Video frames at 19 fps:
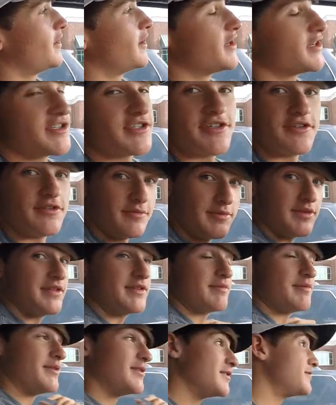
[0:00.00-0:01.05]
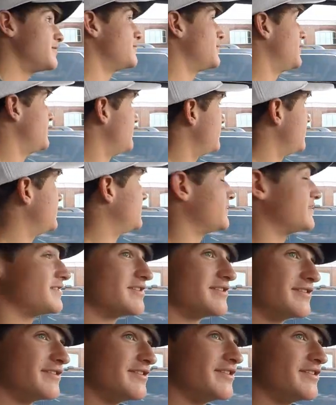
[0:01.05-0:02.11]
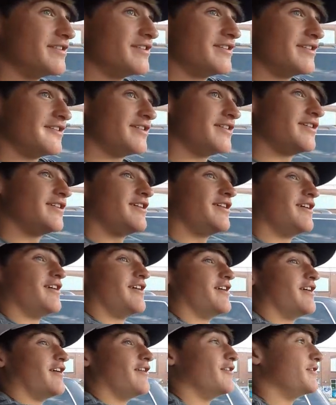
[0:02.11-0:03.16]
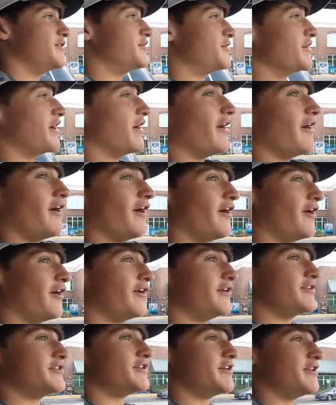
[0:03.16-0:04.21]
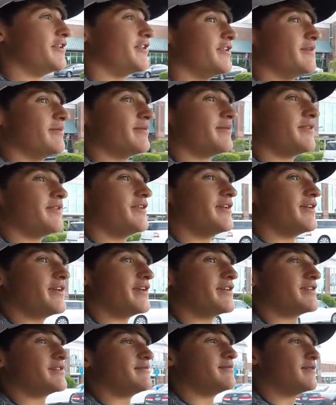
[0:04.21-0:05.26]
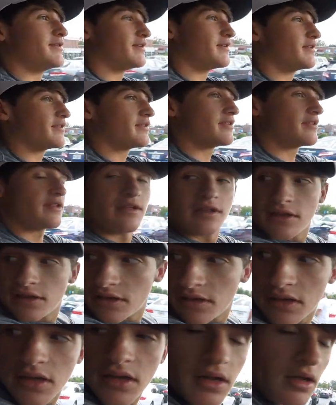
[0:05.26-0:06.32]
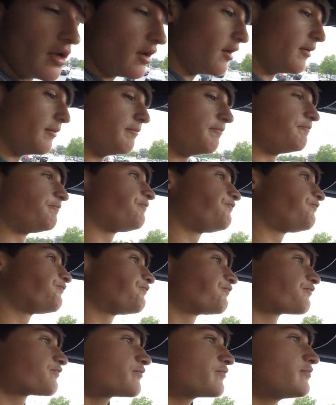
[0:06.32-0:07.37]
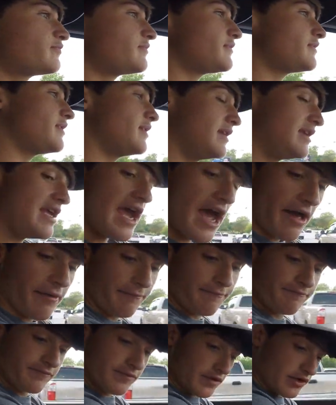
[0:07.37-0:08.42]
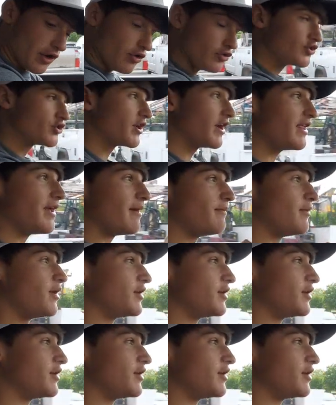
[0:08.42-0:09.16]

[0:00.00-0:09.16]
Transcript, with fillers: I should be sponsored by Monster. Only drink a hundred of them things a month. Um, yeah, Go try that